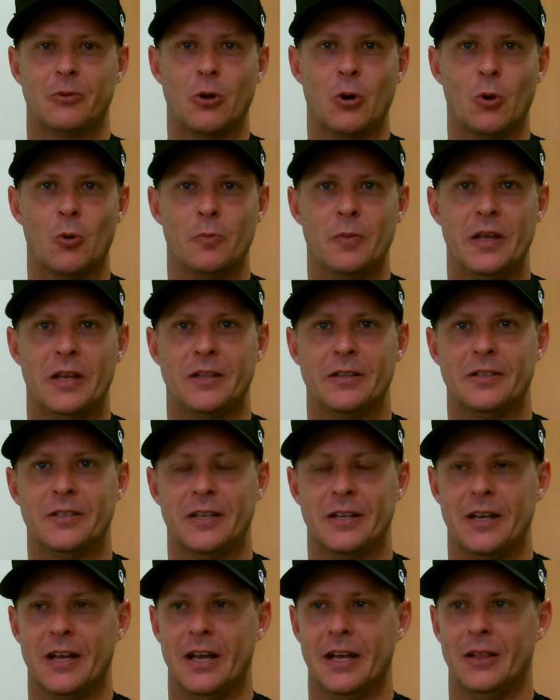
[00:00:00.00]
called me and
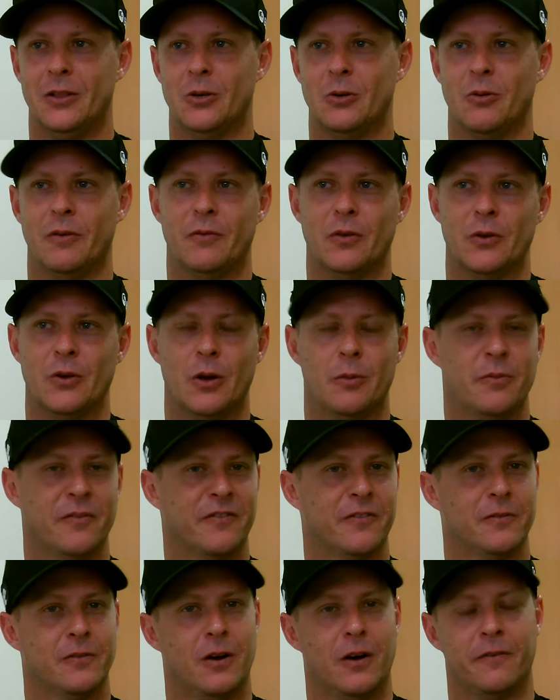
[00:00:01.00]
said, "Hey, look, we've got an
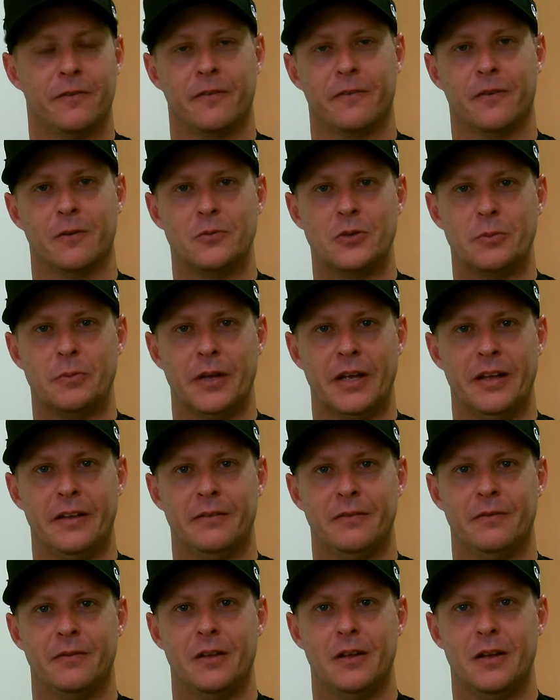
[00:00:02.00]
offer from
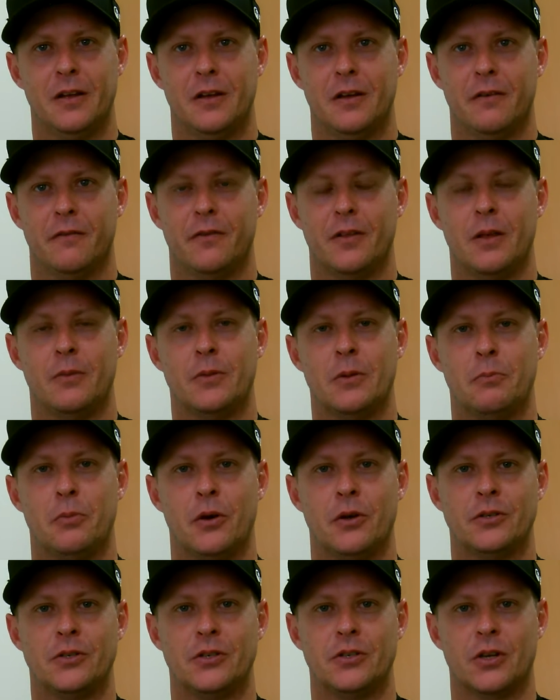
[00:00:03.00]
Japan for them to
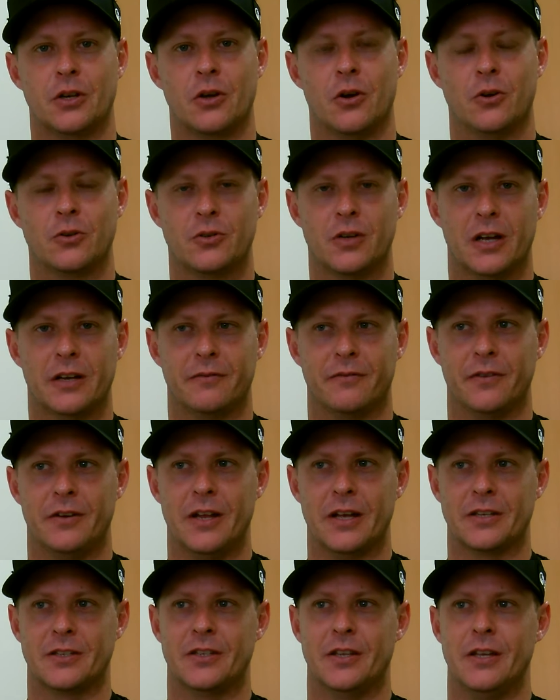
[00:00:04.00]
purchase your contract for
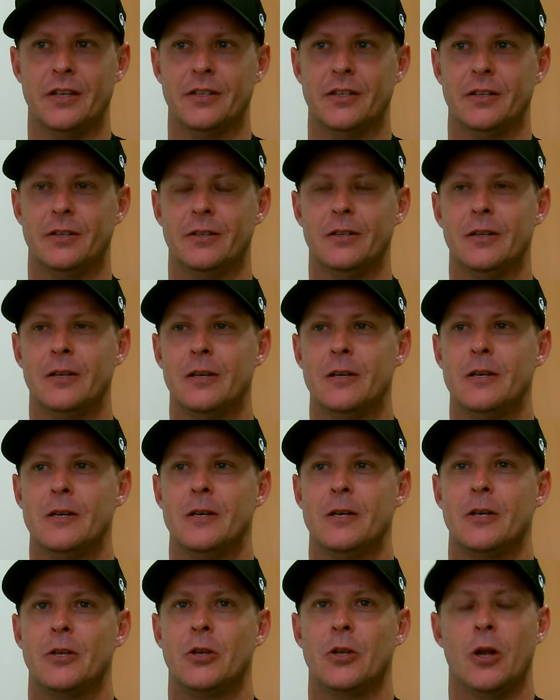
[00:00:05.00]
next season.
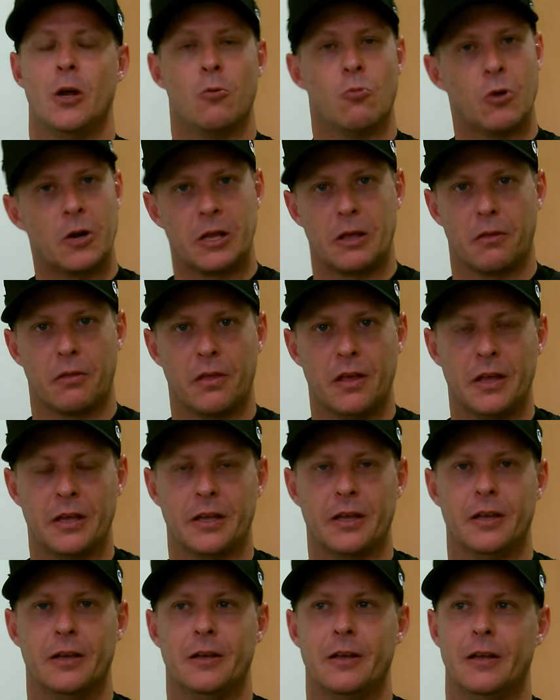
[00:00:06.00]
What do you think?"
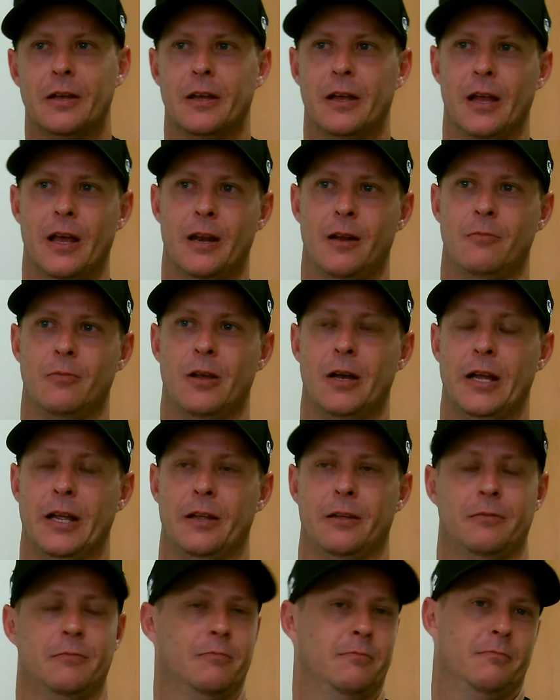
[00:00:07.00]
And I'm like,
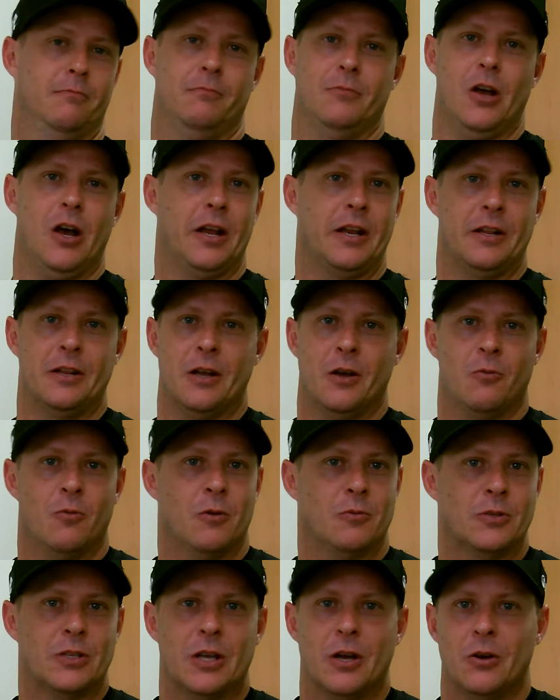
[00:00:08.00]
I didn't know
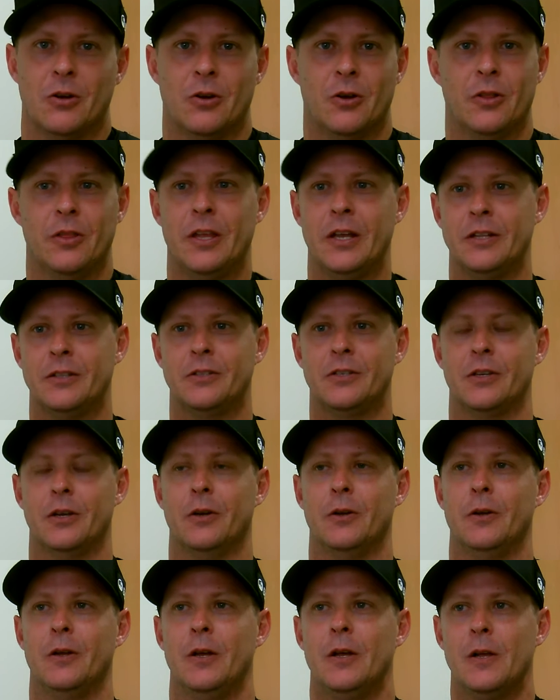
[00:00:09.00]
what was going on then.
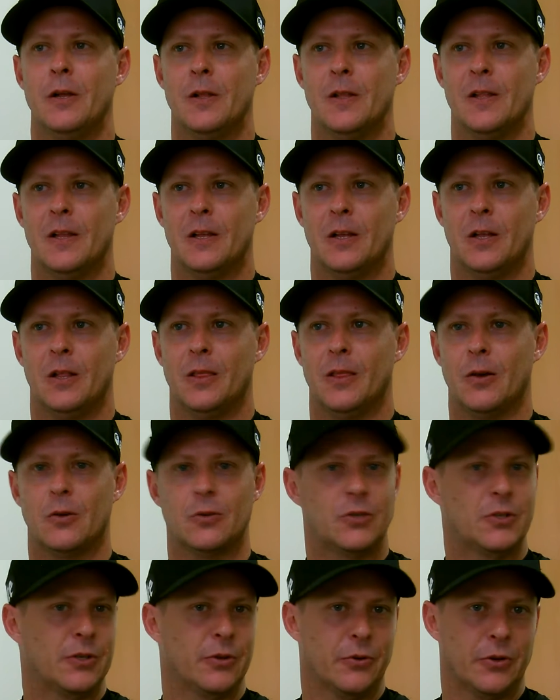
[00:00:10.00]
So,
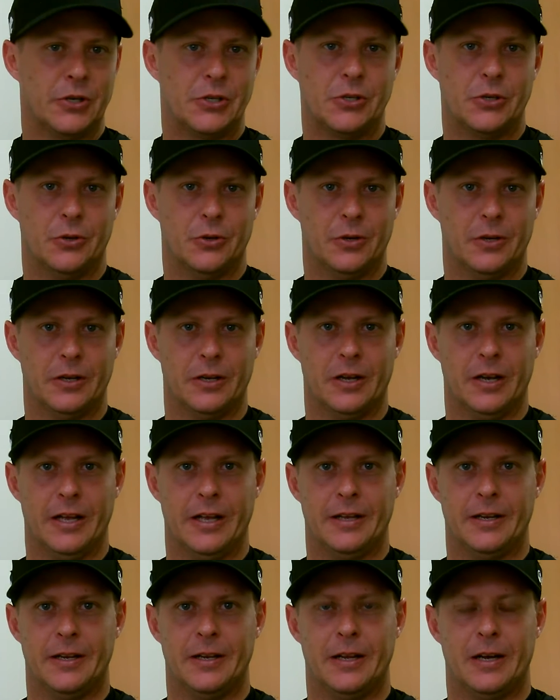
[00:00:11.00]
long story short, I
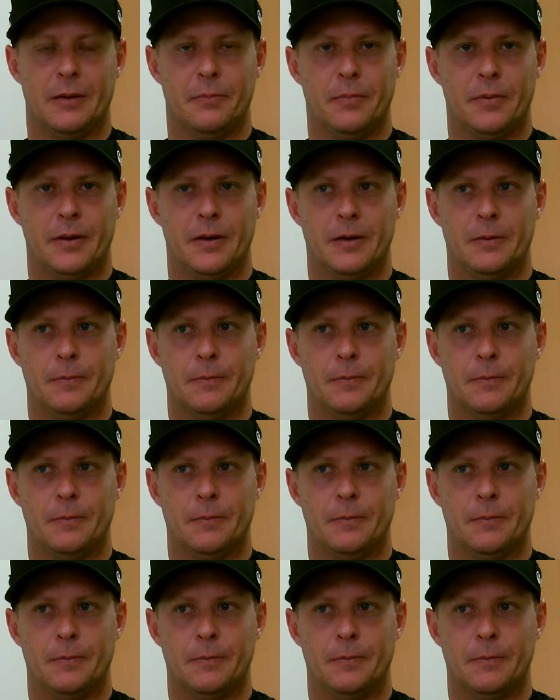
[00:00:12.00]
ended up